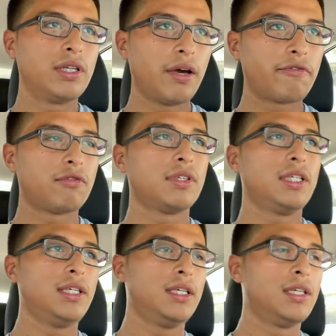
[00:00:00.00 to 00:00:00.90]

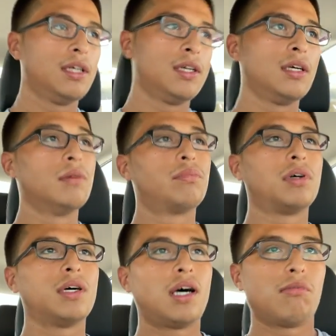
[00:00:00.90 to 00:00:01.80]
definitely
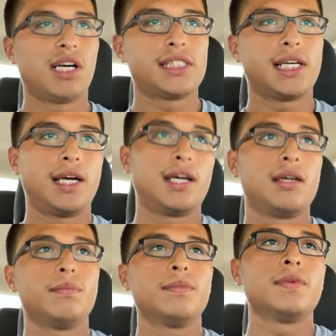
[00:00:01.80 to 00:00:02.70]
put all my
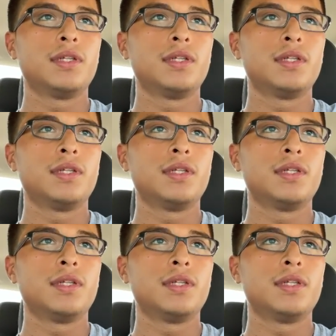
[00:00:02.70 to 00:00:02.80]
time,